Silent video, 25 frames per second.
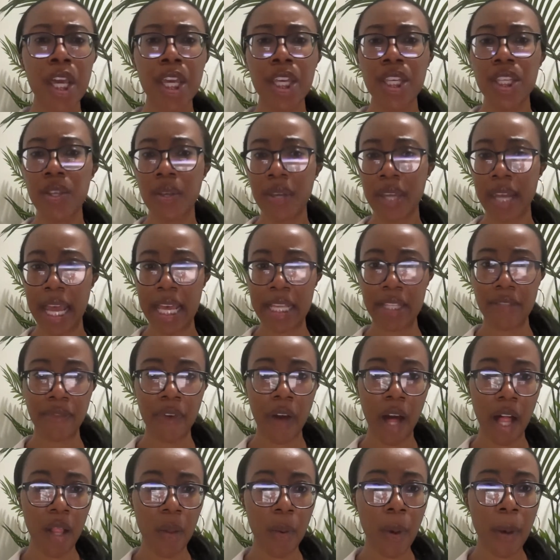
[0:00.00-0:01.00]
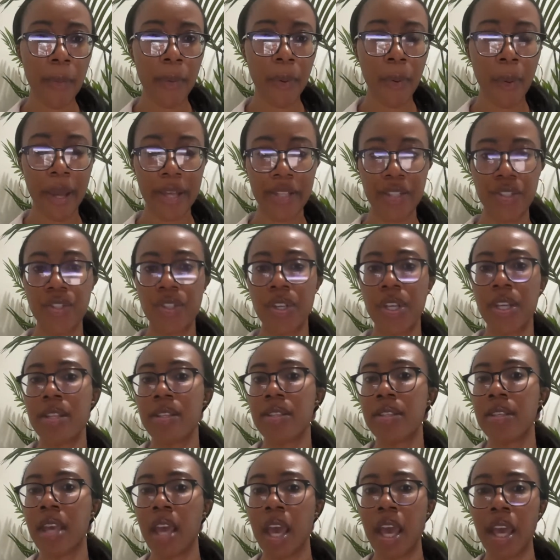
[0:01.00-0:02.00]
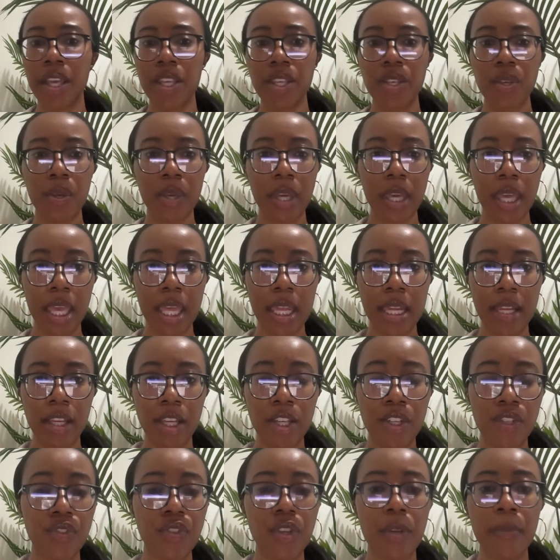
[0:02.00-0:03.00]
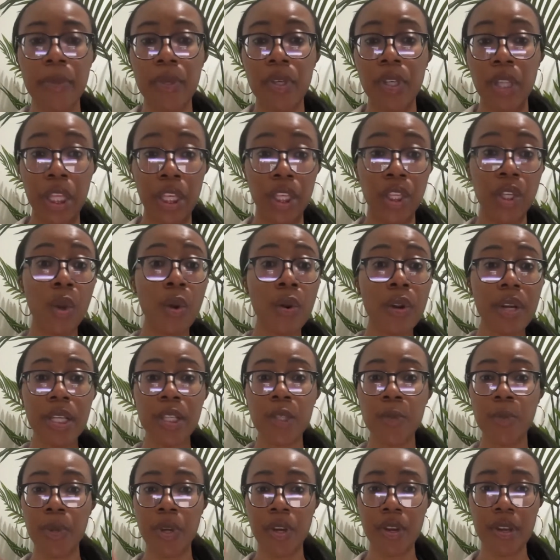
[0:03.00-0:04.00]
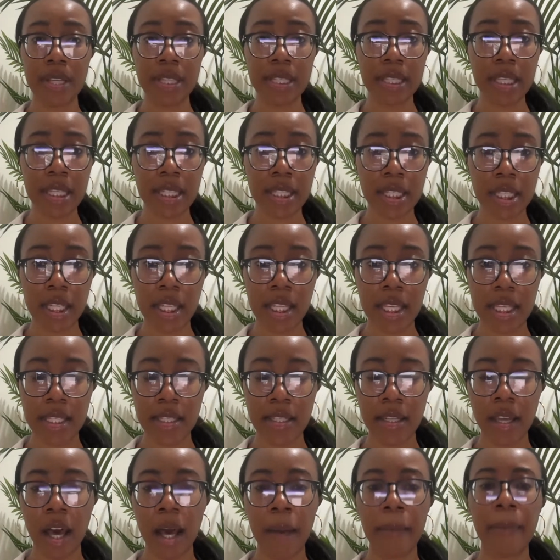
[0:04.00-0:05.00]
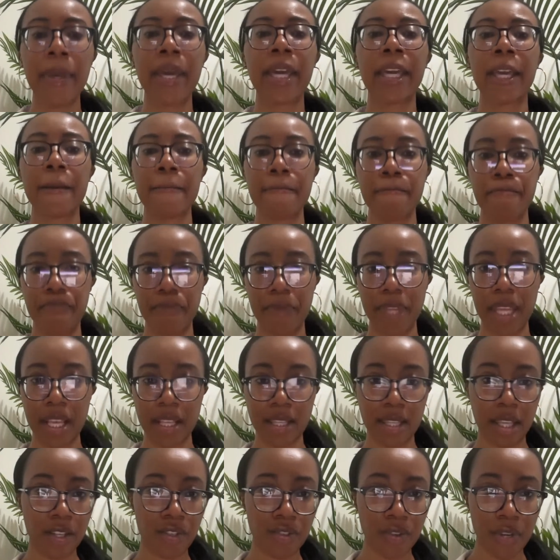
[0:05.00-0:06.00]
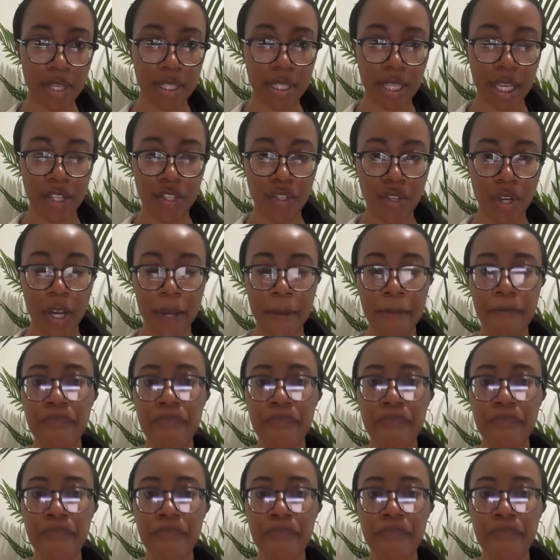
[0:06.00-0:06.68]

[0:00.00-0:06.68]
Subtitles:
You can ask follow-up questions. You can contribute with your experiences to this topic, et cetera, et cetera.